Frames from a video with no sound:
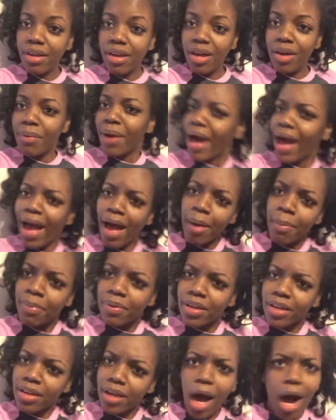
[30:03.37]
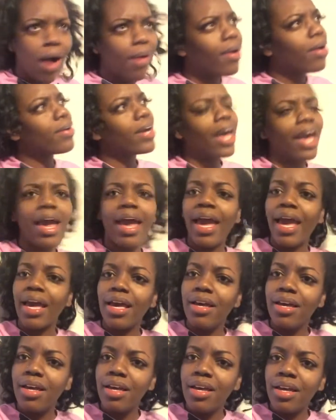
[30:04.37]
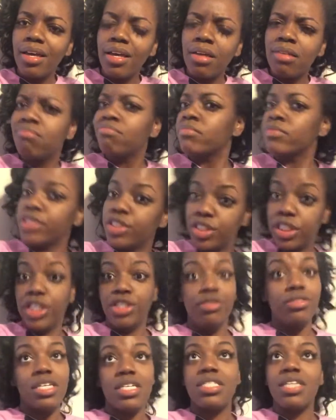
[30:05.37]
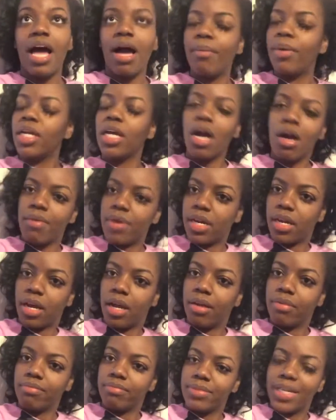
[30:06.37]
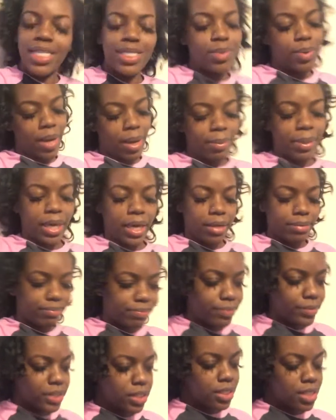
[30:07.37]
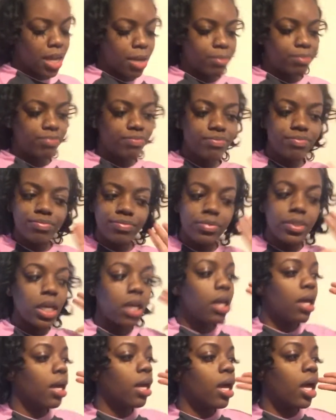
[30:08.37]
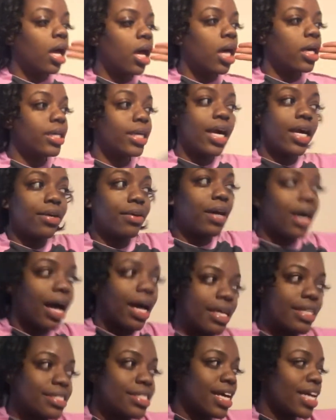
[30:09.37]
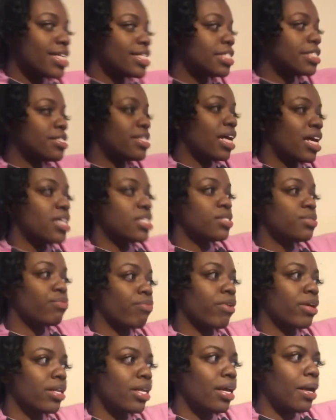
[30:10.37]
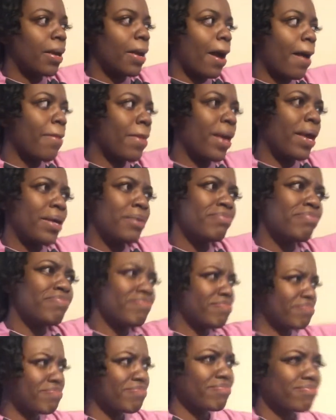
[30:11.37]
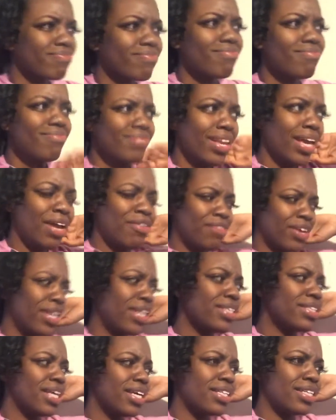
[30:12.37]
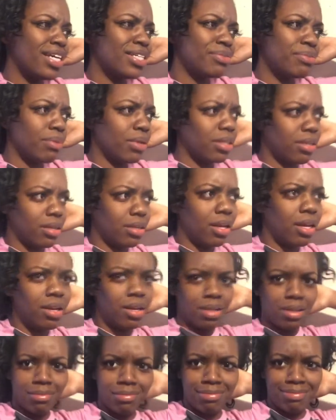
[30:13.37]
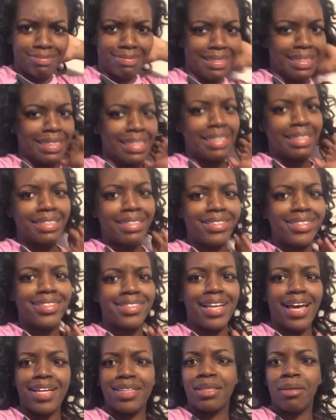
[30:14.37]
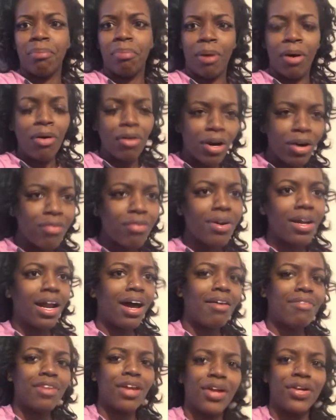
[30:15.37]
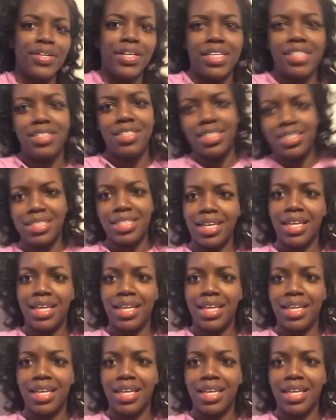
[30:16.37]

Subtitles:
What happened? Oh, okay. Did you just not want to go in there? That's what I'm getting. So, yeah, you guys, that's really, I mean, if anything, that's really, like, the bulk of what I've learned is just to